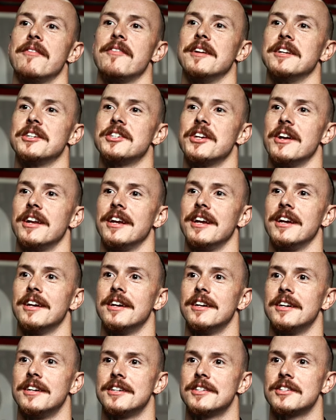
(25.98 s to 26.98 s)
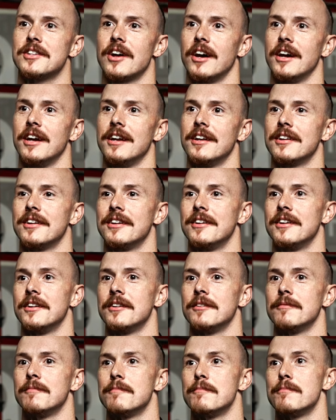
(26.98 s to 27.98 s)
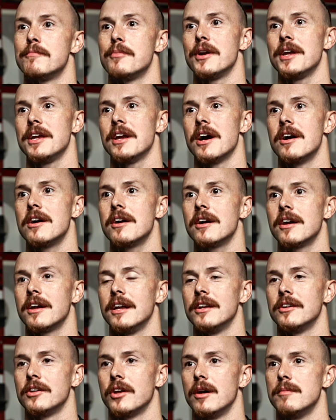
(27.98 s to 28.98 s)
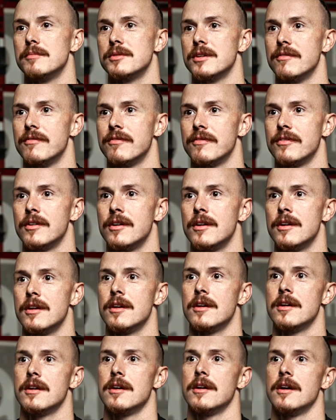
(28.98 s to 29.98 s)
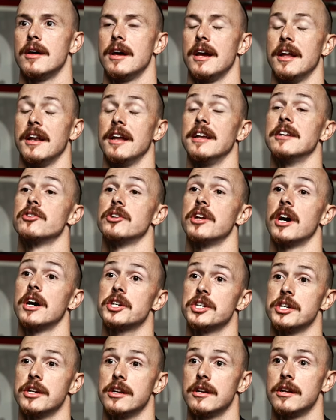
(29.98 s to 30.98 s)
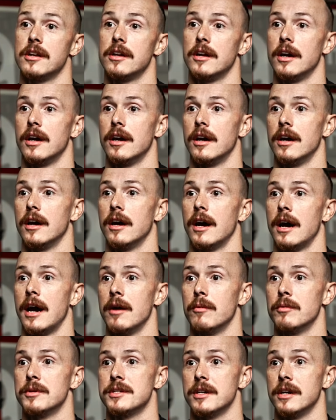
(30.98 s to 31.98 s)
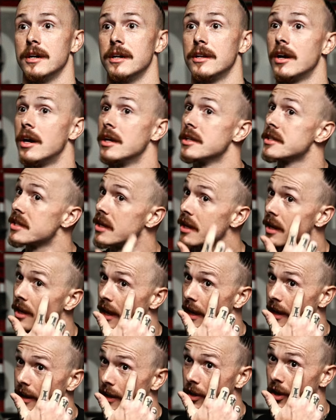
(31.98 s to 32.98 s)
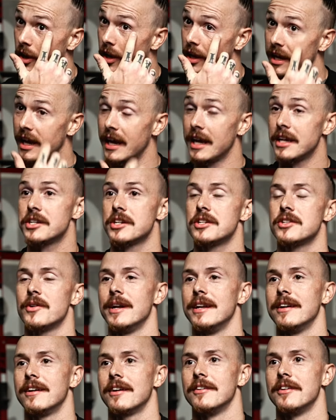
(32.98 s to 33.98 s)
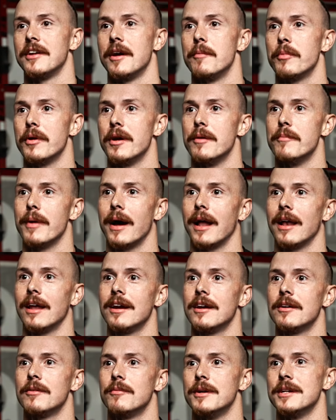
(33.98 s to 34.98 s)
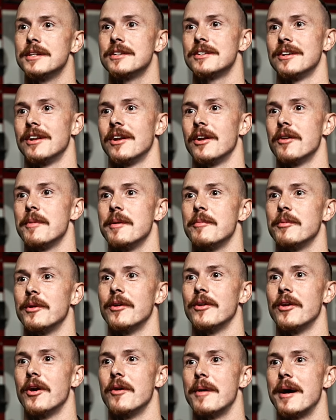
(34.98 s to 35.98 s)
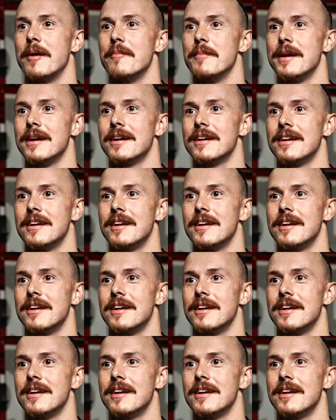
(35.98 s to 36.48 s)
my fitness journey started pretty young in terms of an introduction. I was a dancer at an early age, so I did contemporary and ballet, which a lot of people don't know about me.